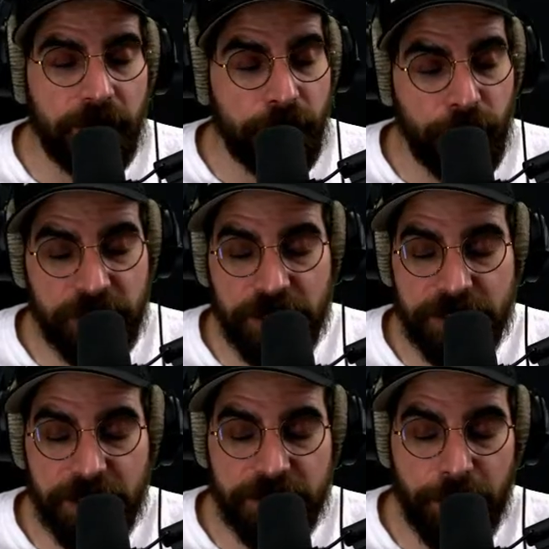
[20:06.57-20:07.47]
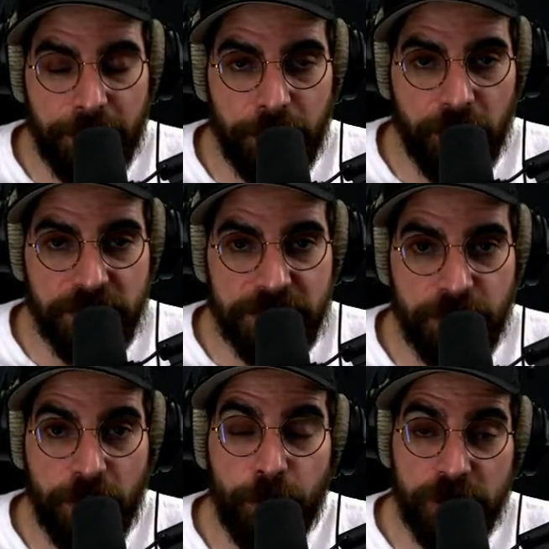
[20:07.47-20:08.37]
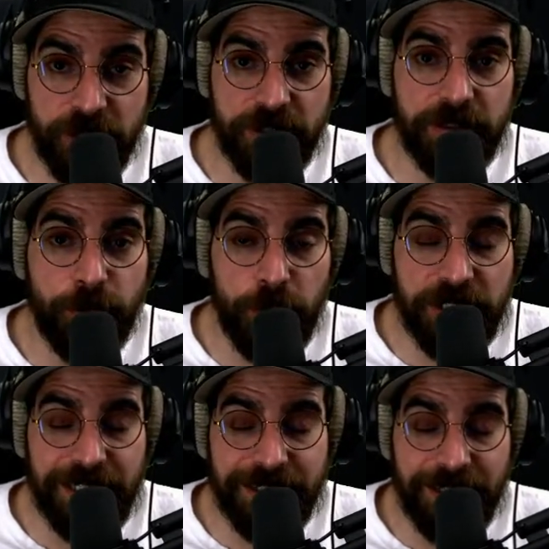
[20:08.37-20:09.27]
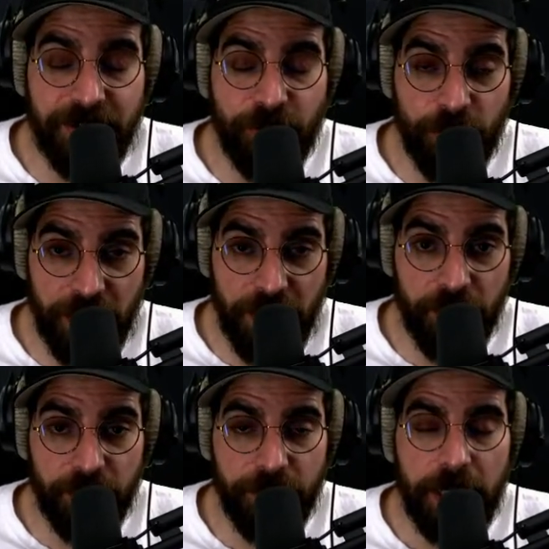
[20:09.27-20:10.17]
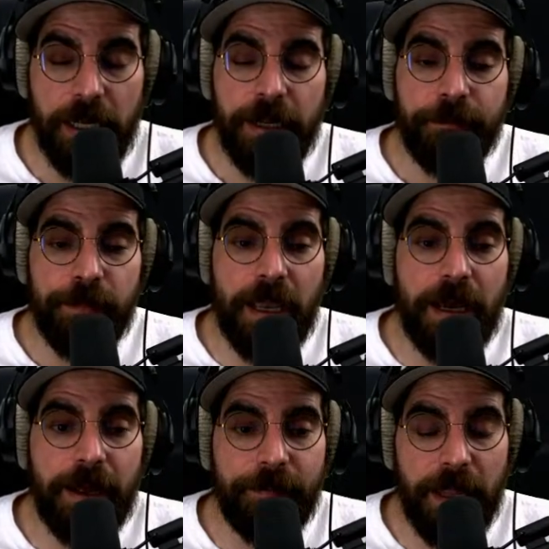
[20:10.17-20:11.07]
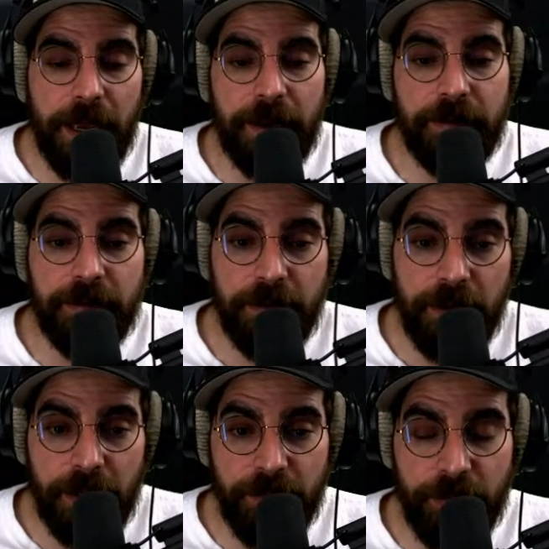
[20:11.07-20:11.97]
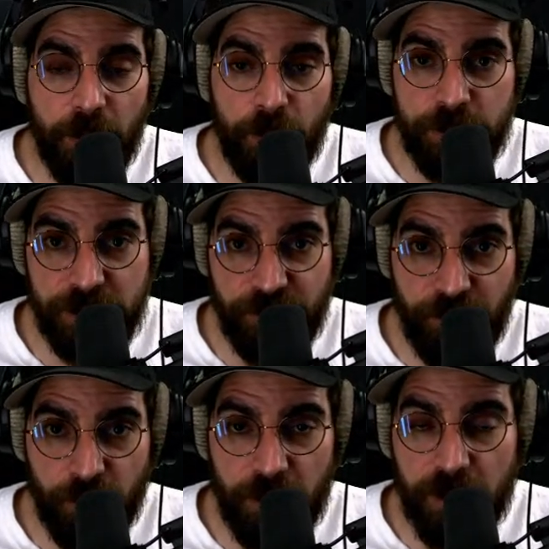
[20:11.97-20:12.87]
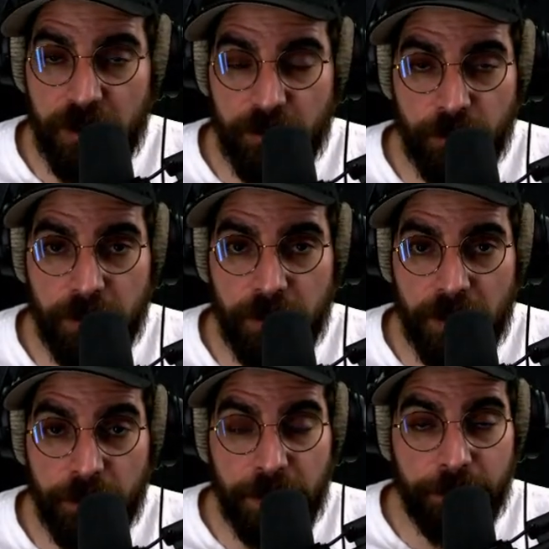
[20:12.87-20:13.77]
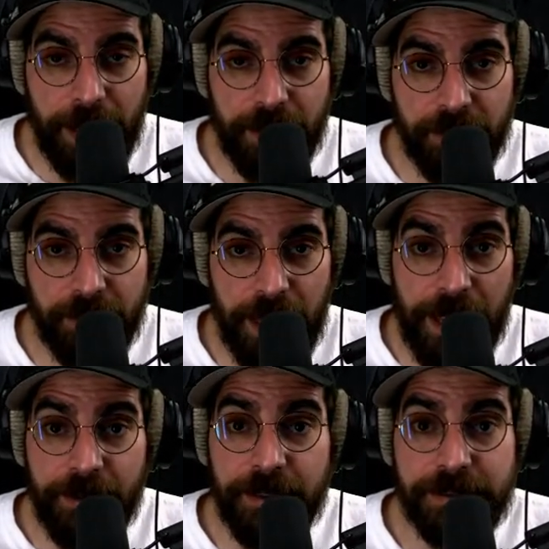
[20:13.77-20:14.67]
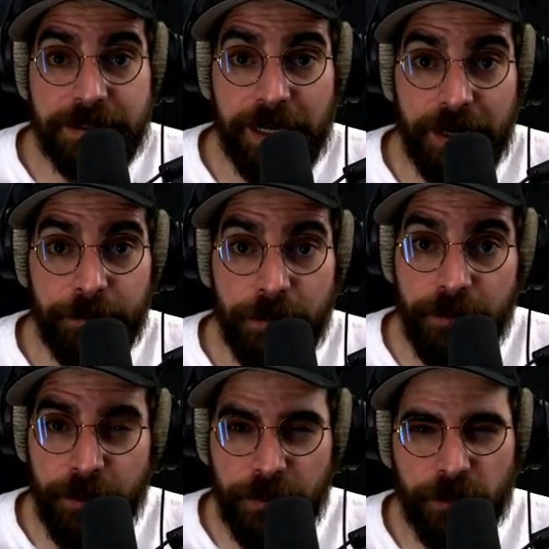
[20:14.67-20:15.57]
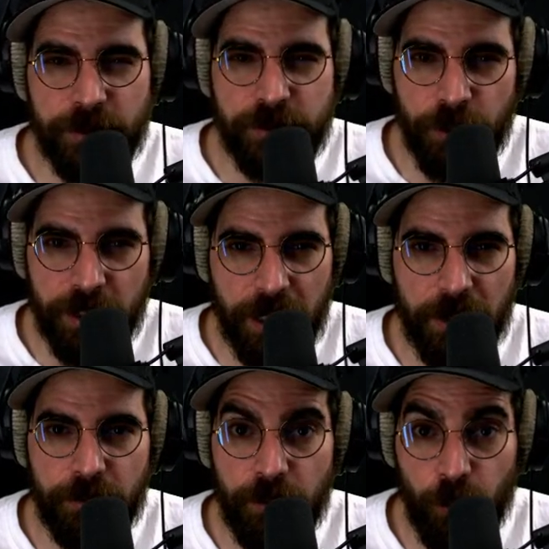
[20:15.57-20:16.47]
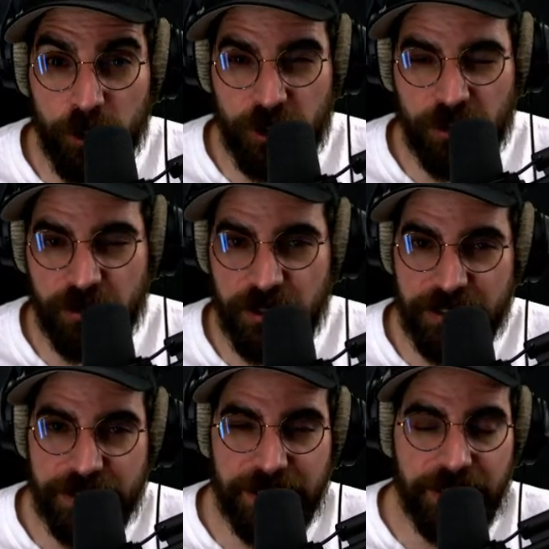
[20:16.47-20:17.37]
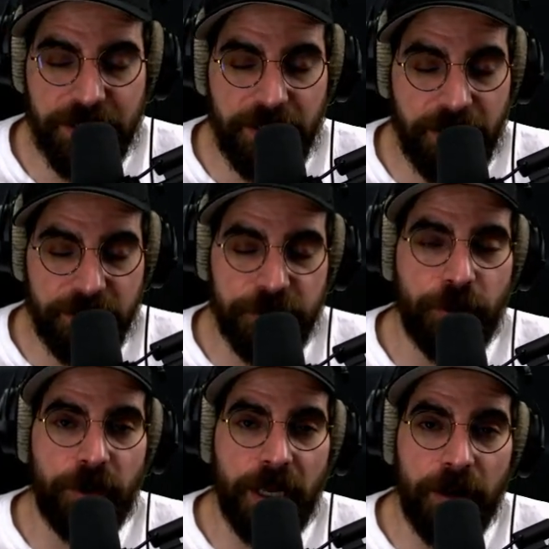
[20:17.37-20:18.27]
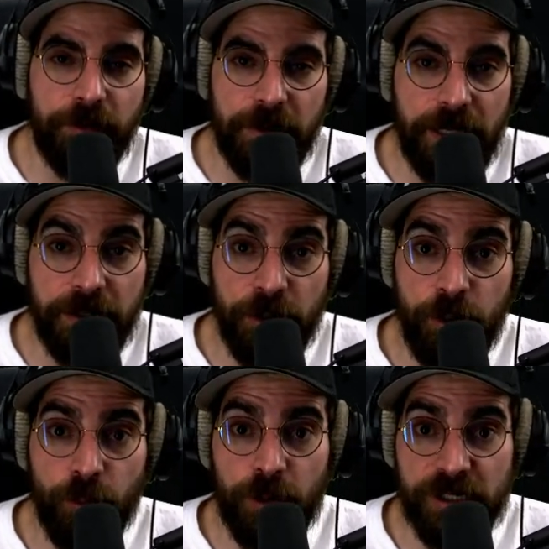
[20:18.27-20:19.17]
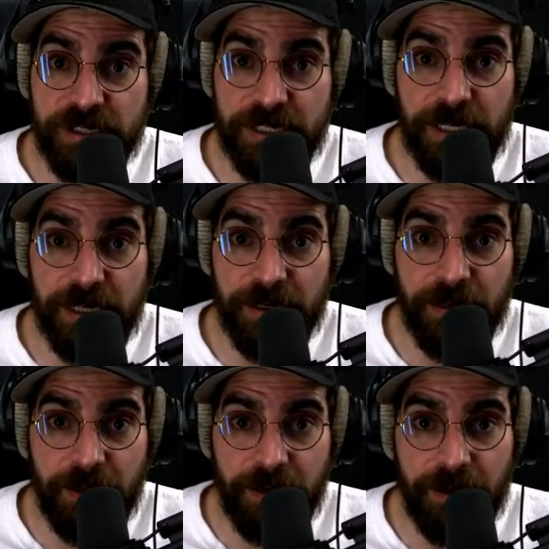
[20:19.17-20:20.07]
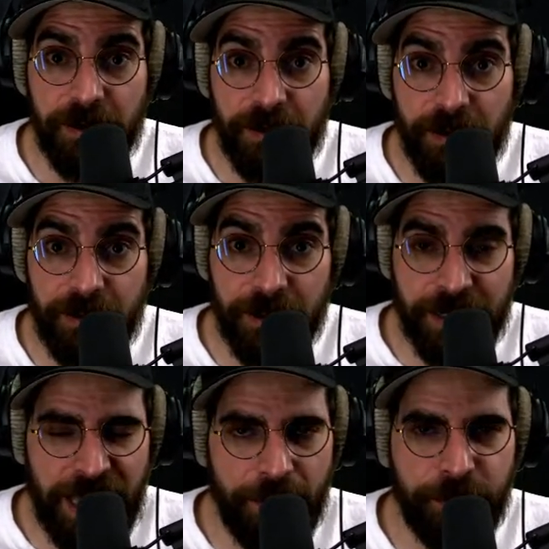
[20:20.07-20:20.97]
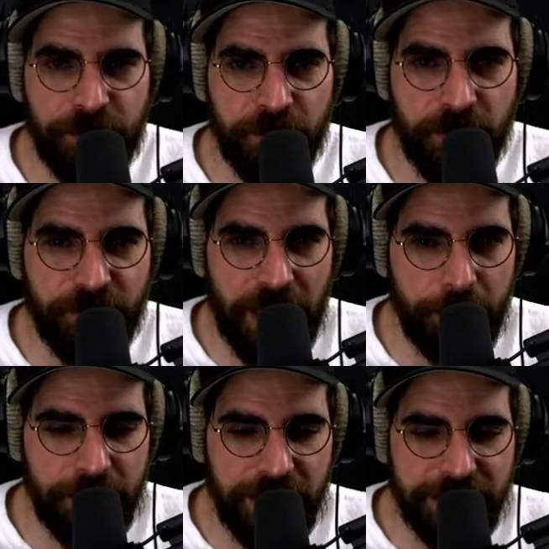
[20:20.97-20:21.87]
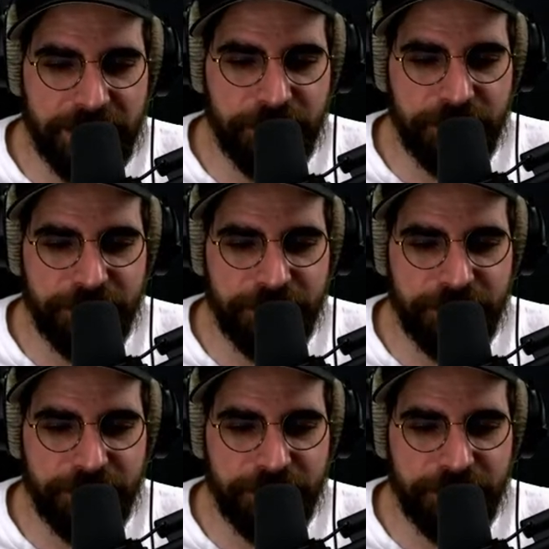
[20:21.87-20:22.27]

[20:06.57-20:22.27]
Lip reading: Wishlist it, my apologies. You can wishlist it for now. And the OG4 are coming back, and this time they're not starting out in Washington DC. They're starting out in New York City, the capital of capitalism.